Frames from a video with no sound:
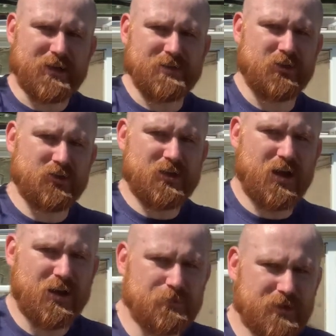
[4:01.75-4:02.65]
It's not just
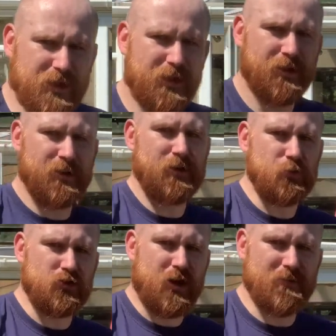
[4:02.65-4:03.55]
arms,
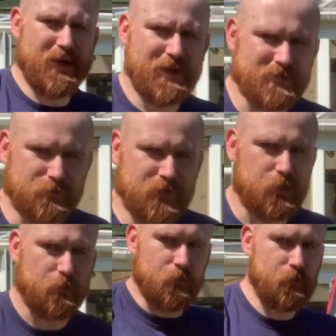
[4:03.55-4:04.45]
we drive our legs up too.
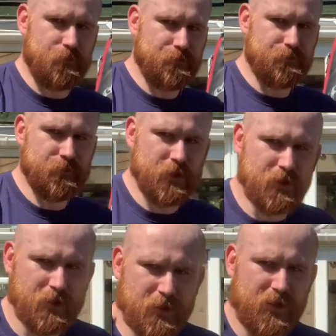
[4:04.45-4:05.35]

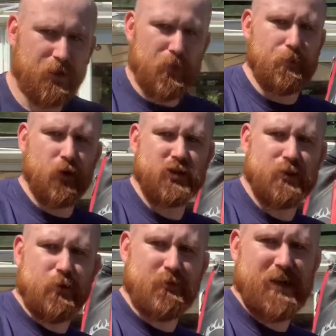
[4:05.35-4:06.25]
And we're pushing,
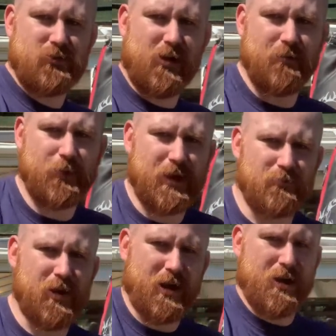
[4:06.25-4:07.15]
we're really driving with our
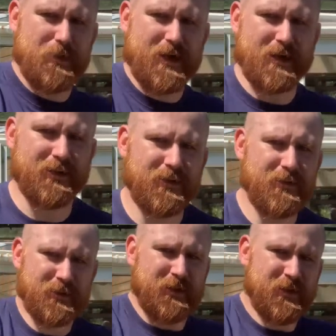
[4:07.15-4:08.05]
right arm here,
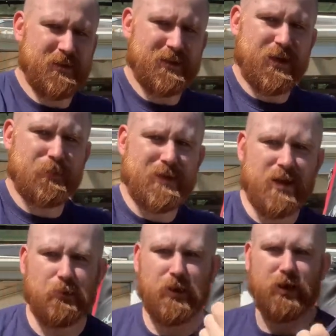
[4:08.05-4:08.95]
keeping the
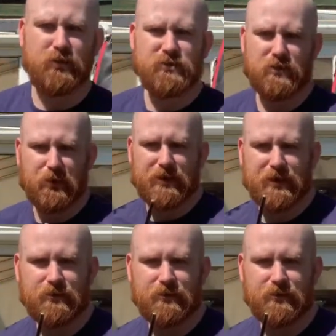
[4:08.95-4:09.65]
elbow close to the body.